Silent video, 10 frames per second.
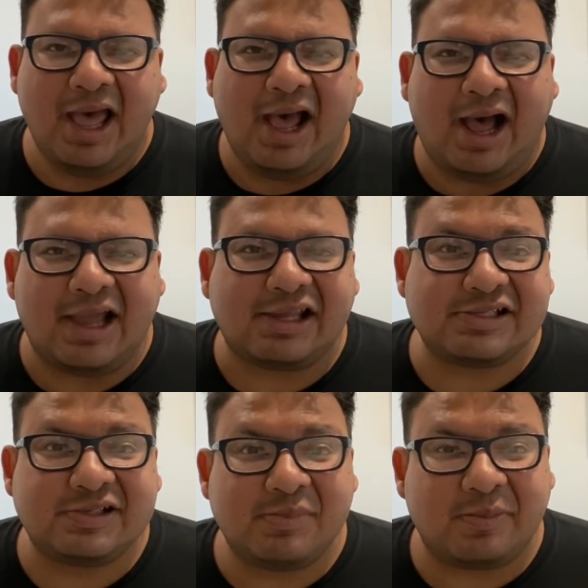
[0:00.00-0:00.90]
I
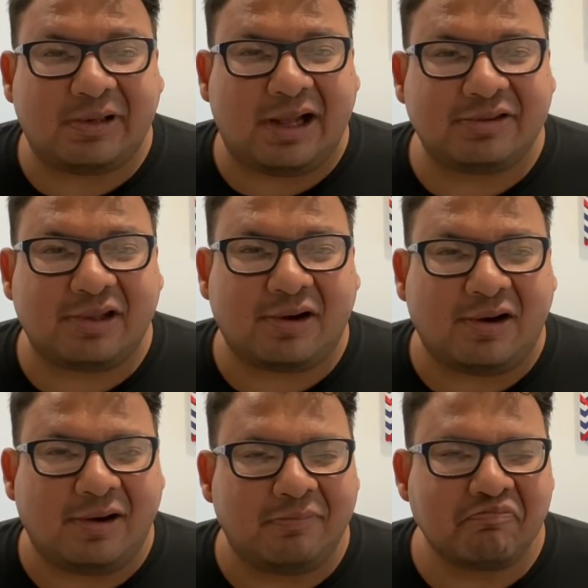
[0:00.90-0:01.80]
guess some people out
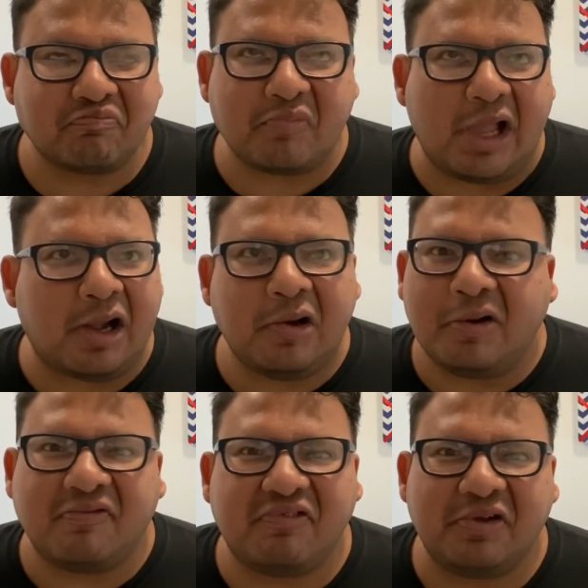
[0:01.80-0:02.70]
there, I don't
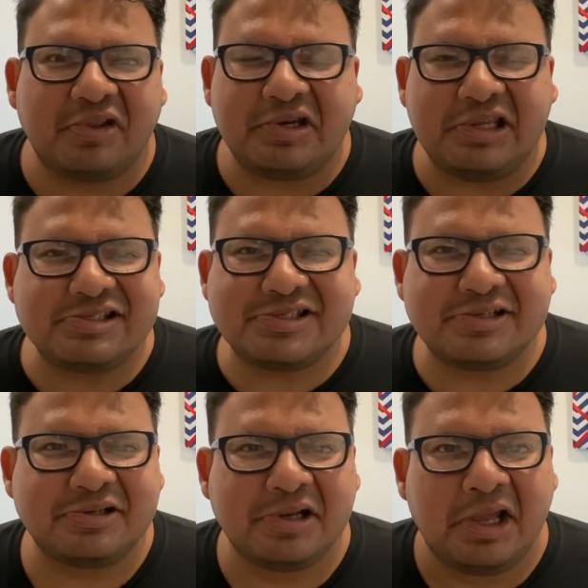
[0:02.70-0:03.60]
know, feel the need
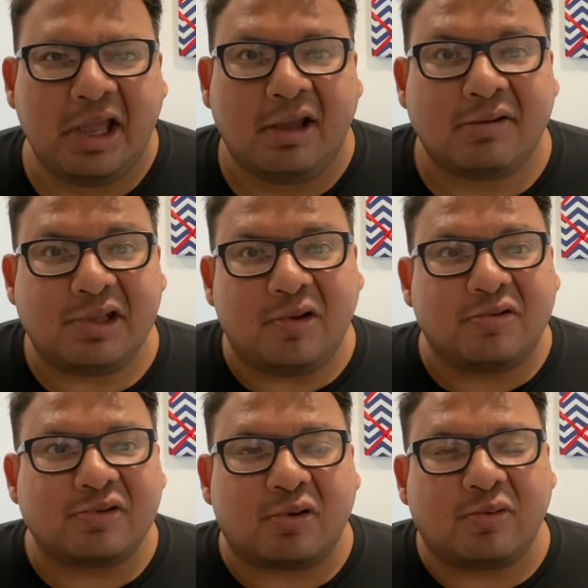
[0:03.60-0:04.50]
to,
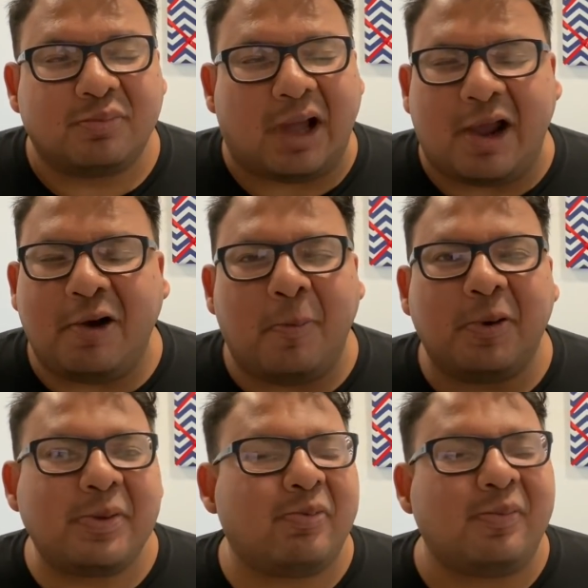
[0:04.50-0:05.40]

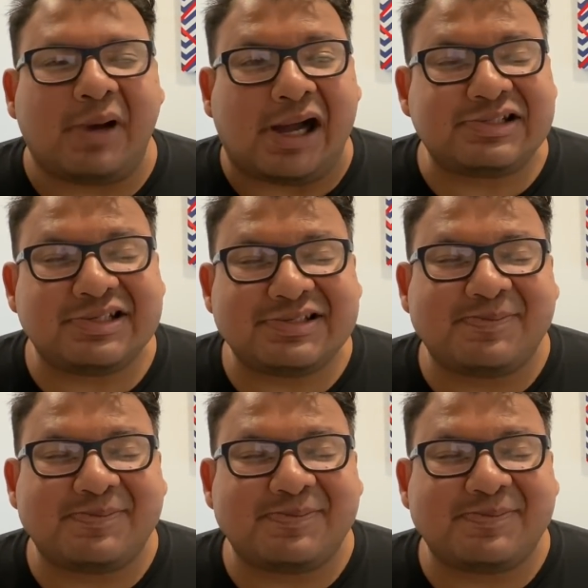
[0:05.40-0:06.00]
put people in boxes.